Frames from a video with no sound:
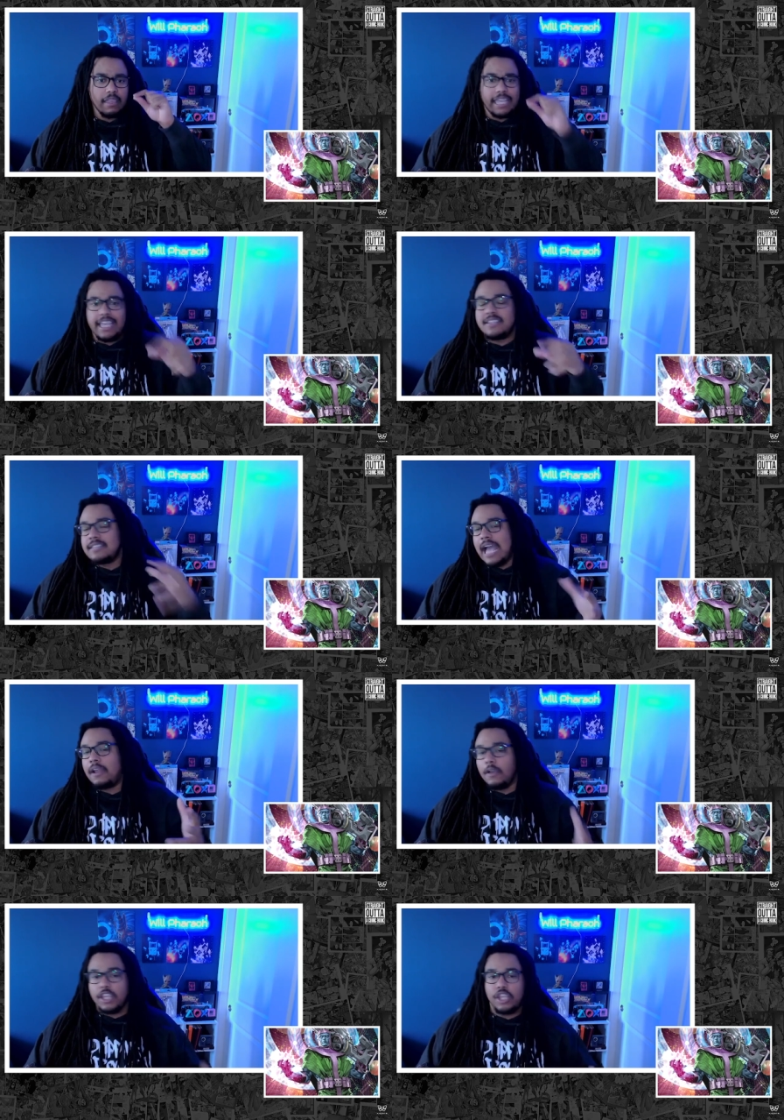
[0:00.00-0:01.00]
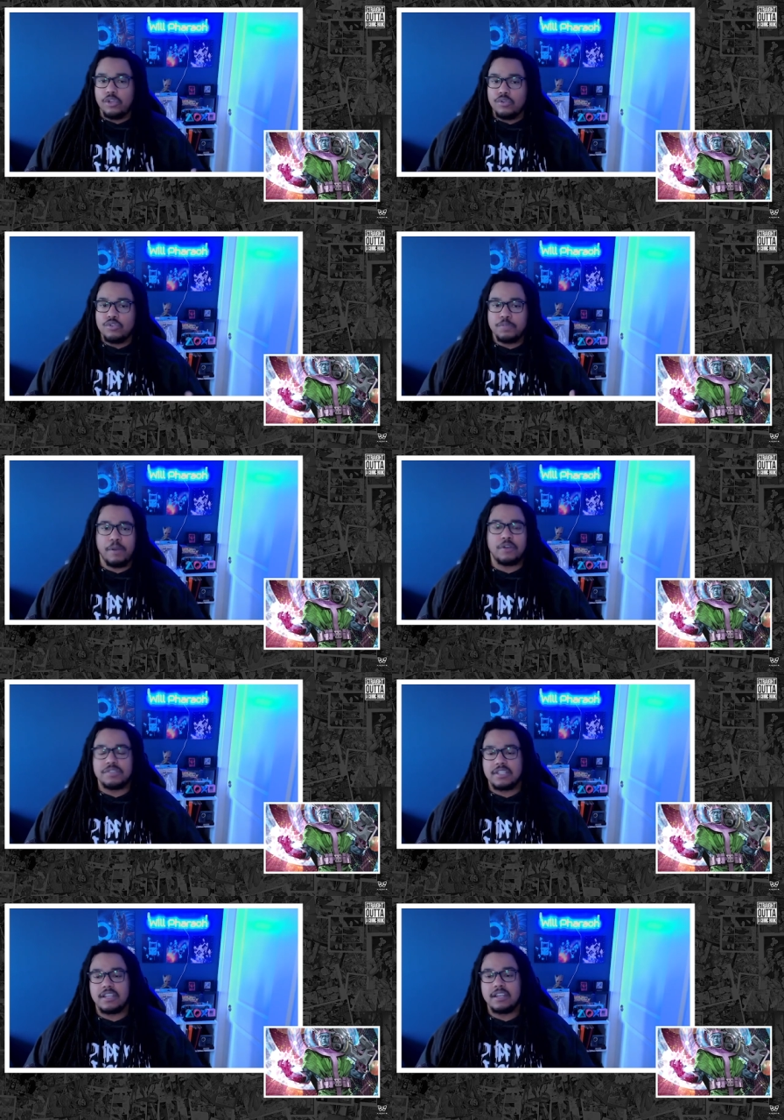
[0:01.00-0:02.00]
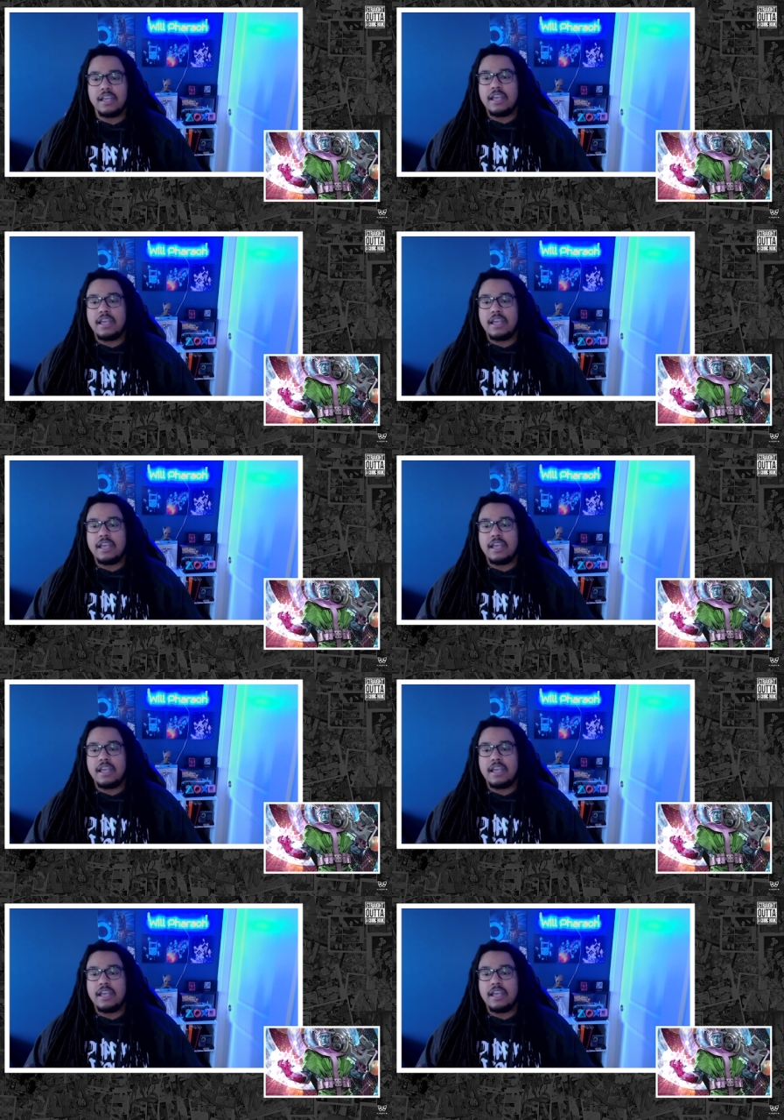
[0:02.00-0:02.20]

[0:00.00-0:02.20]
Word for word: he's not a huge person.